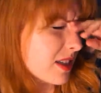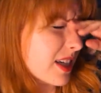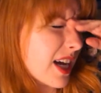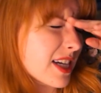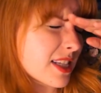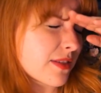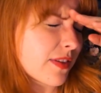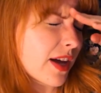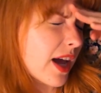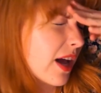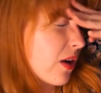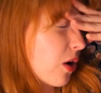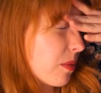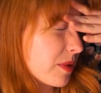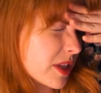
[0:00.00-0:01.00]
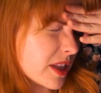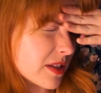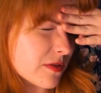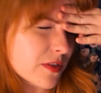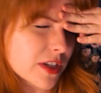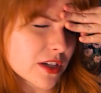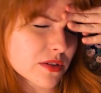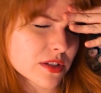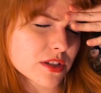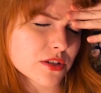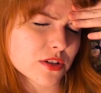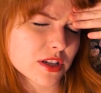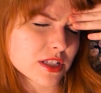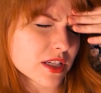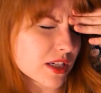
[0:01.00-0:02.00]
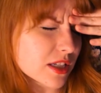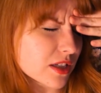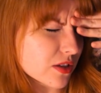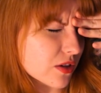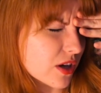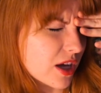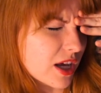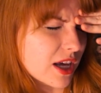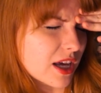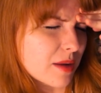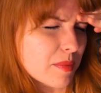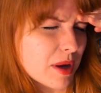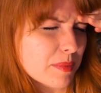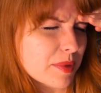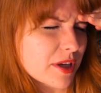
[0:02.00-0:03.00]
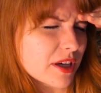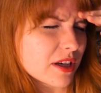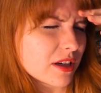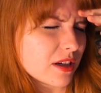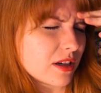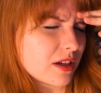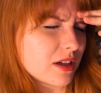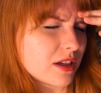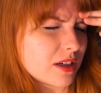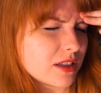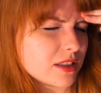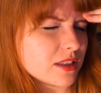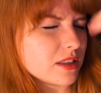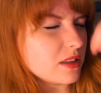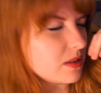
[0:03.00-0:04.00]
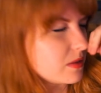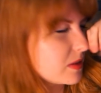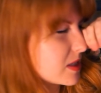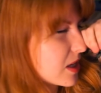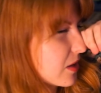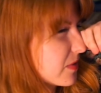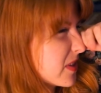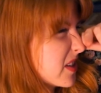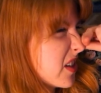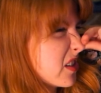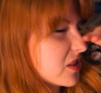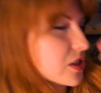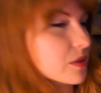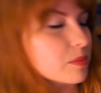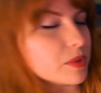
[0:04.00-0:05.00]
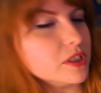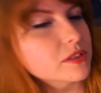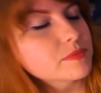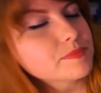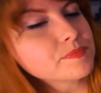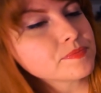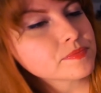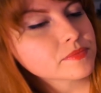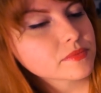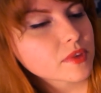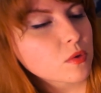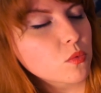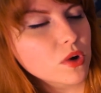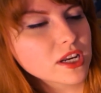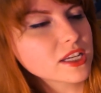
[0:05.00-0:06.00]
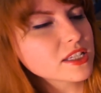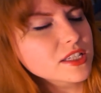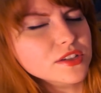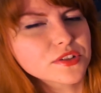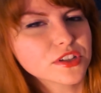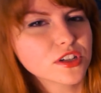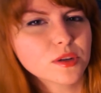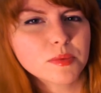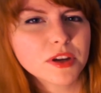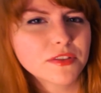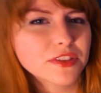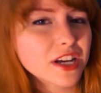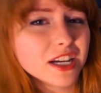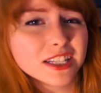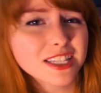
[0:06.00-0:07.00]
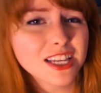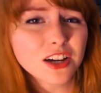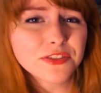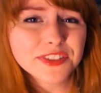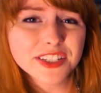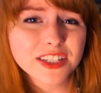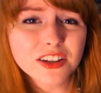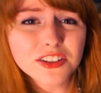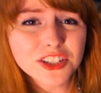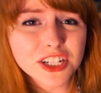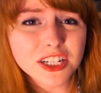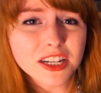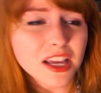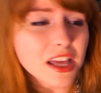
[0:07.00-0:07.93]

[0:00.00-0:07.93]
Guys, I hope that this video is interesting to you. It might be a little self-indulgent, but what is YouTube if not self-indulgent?